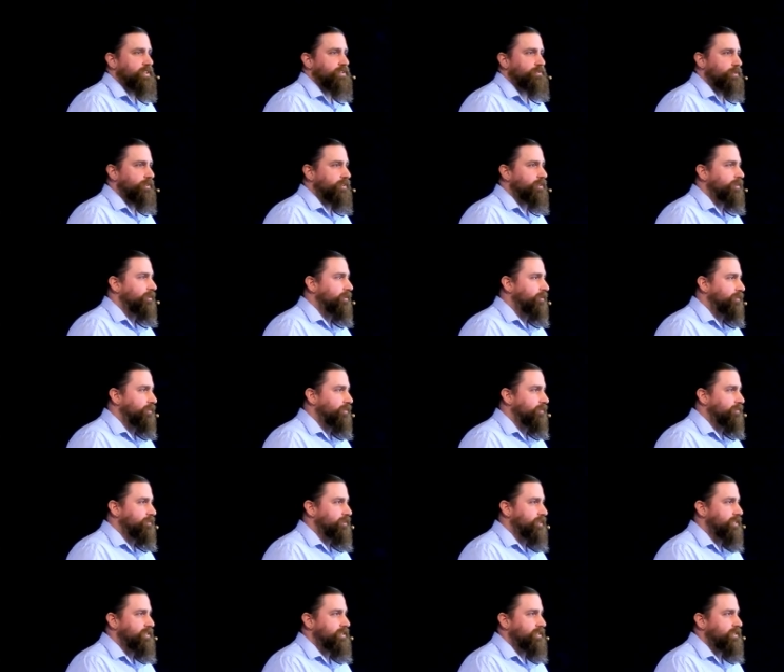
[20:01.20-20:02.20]
well, no,
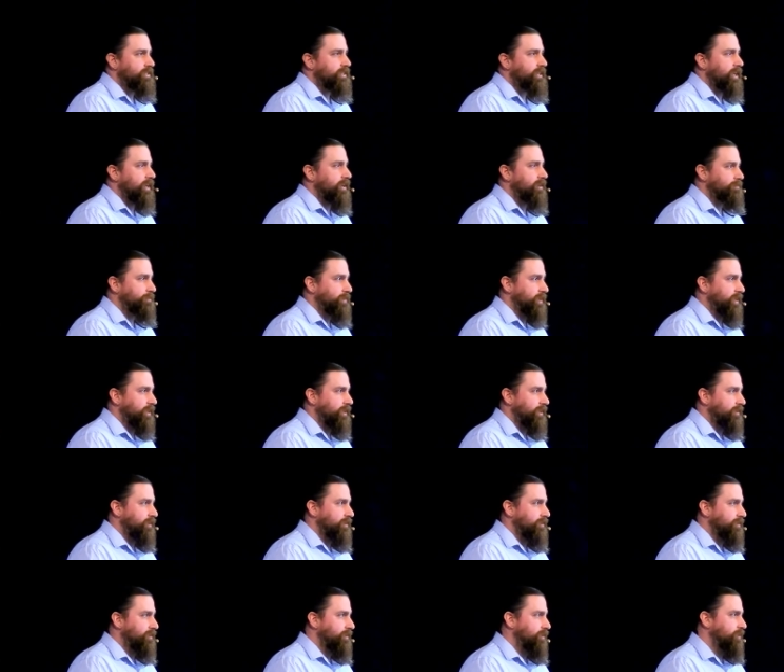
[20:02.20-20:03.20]
Jesus can't
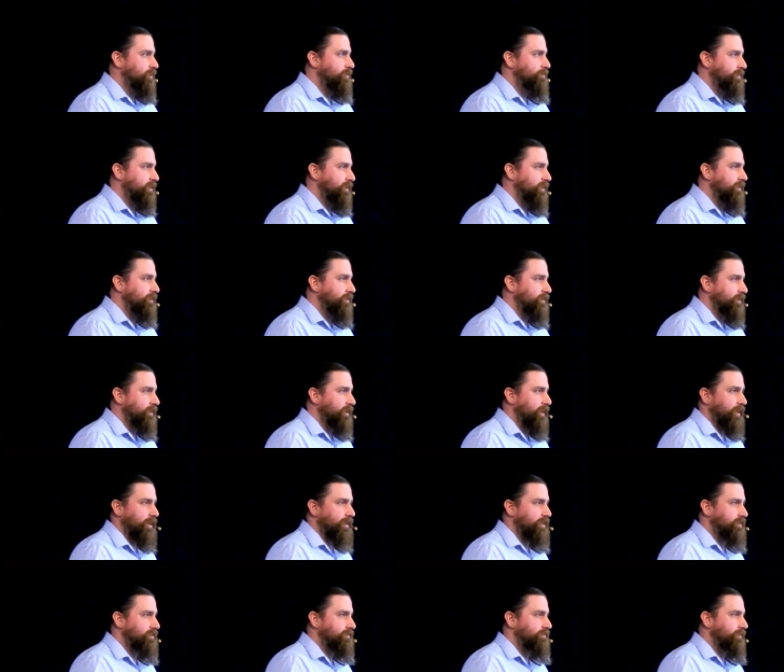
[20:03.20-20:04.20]
be human
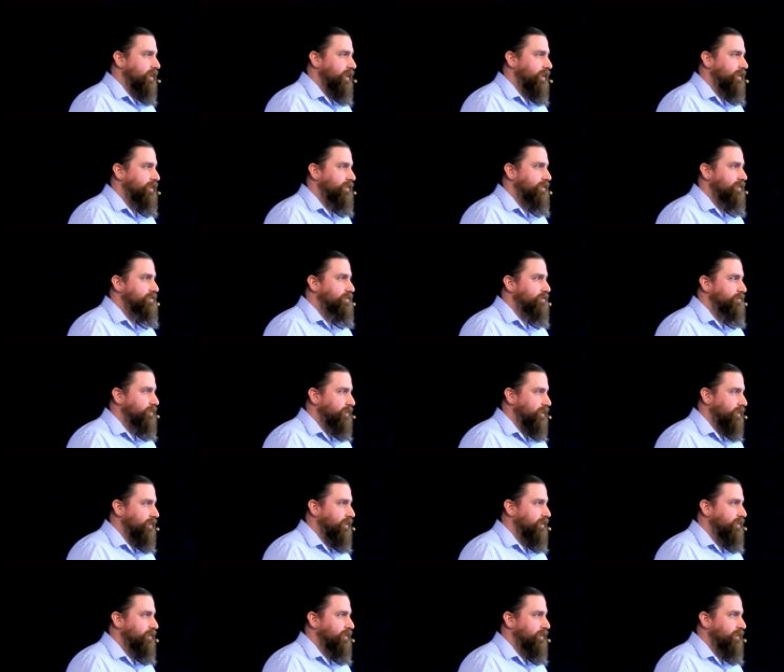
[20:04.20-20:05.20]
and divine. That doesn't work.
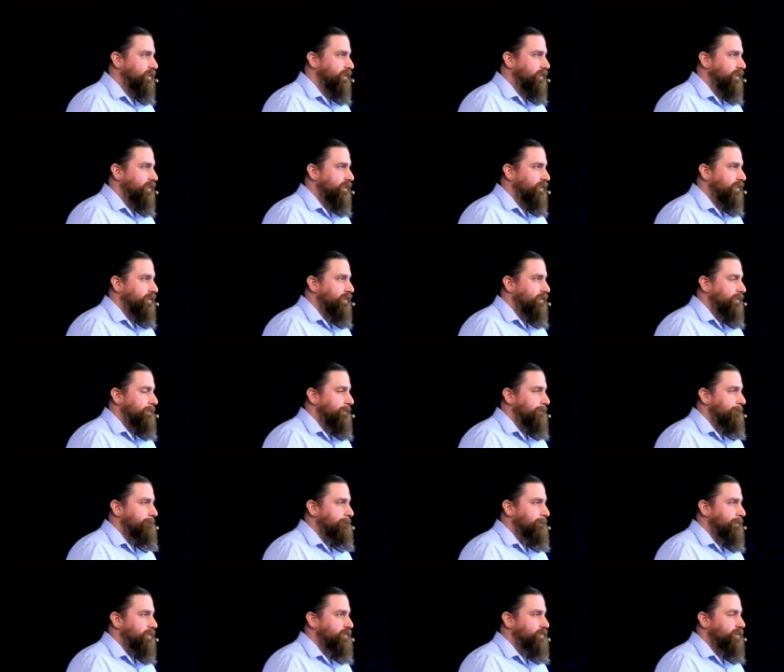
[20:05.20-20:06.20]

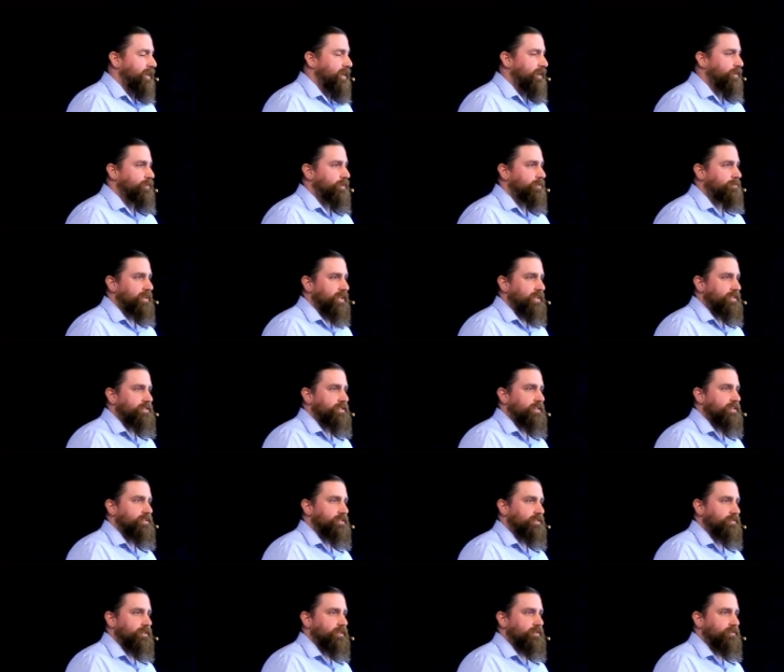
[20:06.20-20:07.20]
So, how do we make
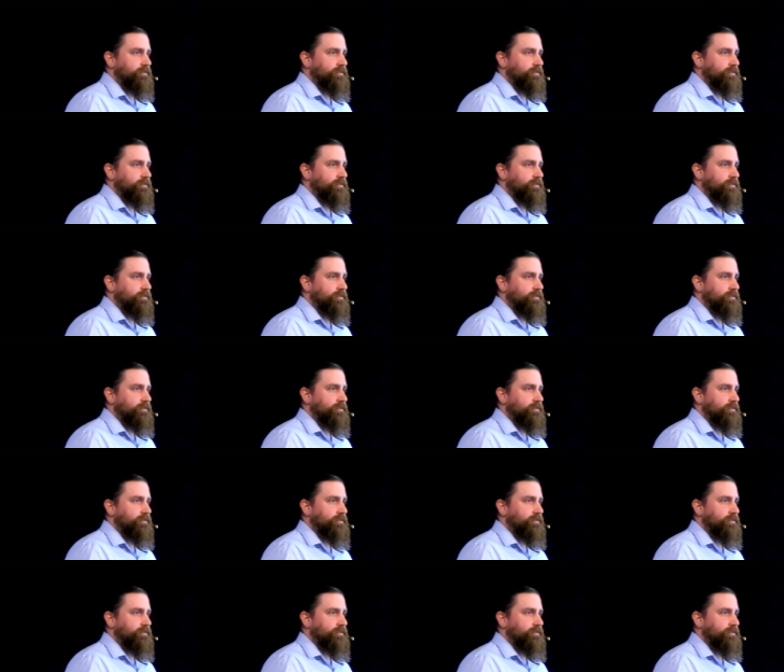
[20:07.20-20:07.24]
sense of it?